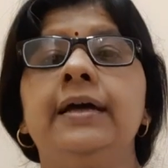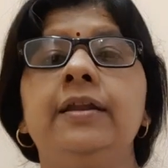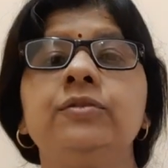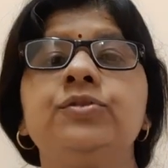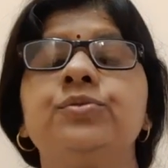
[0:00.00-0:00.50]

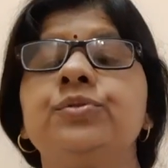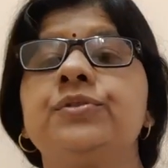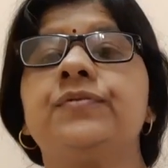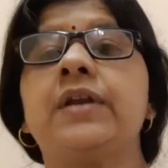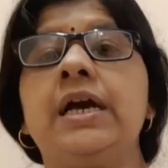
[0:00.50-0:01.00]
Hello students
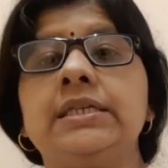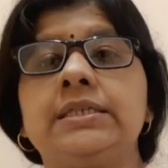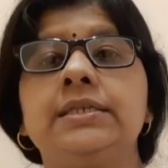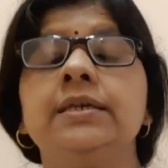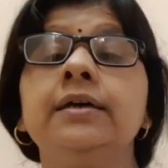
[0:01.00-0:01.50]
of
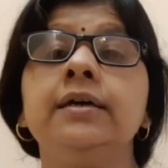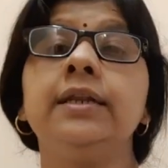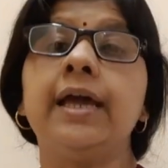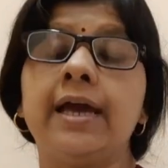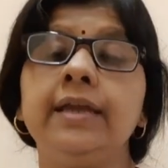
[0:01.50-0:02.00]
class
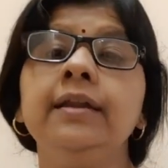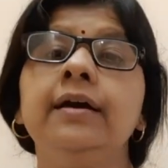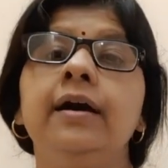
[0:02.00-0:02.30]
9.